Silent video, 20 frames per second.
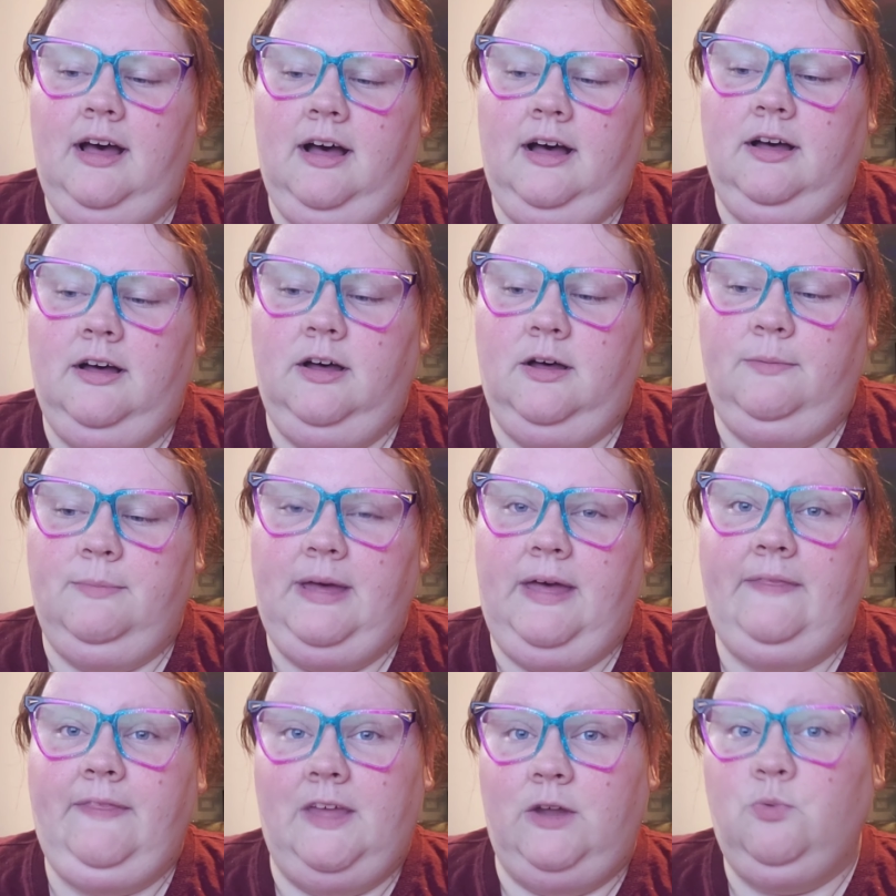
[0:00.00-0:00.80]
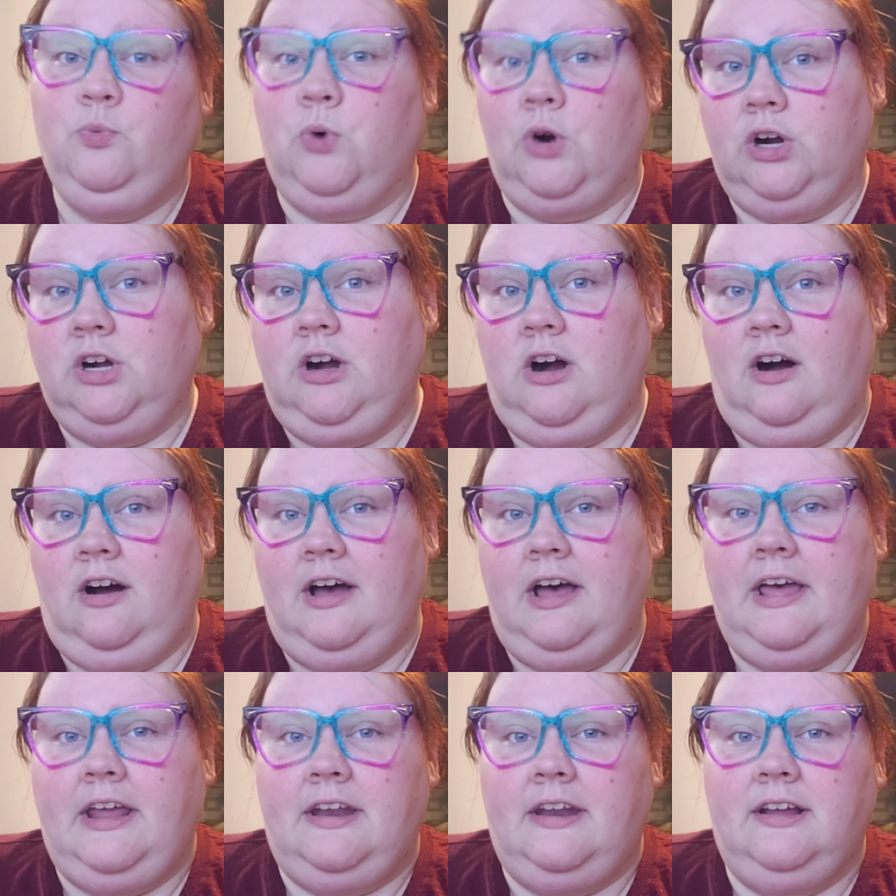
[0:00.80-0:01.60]
and then work
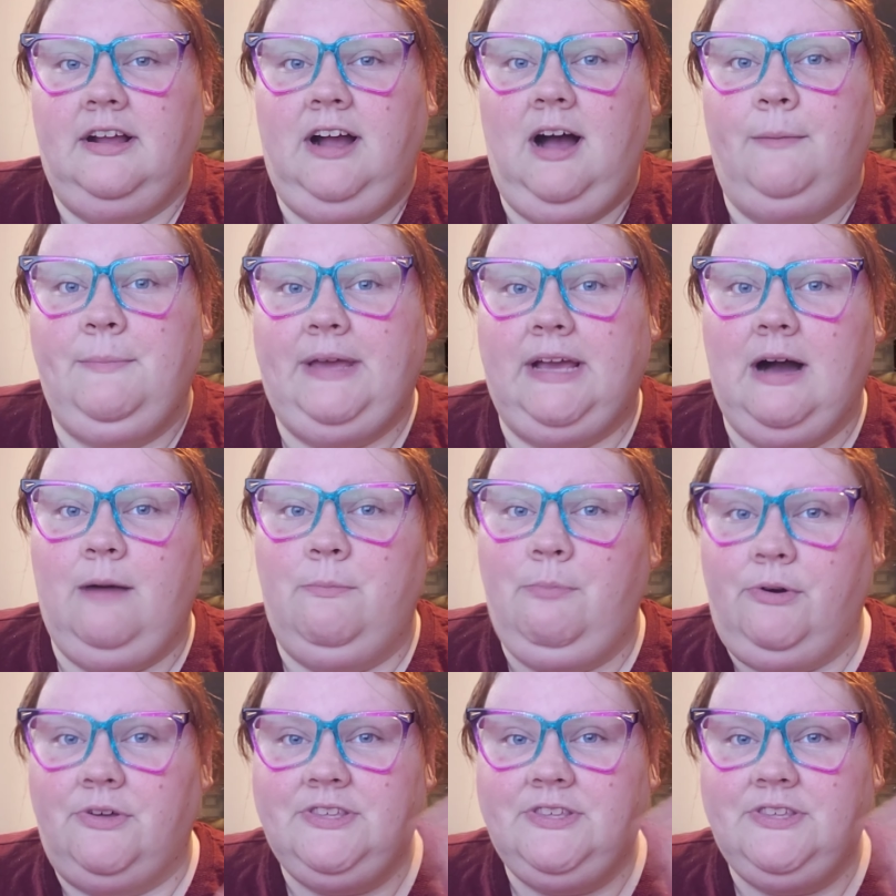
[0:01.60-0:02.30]
on coming up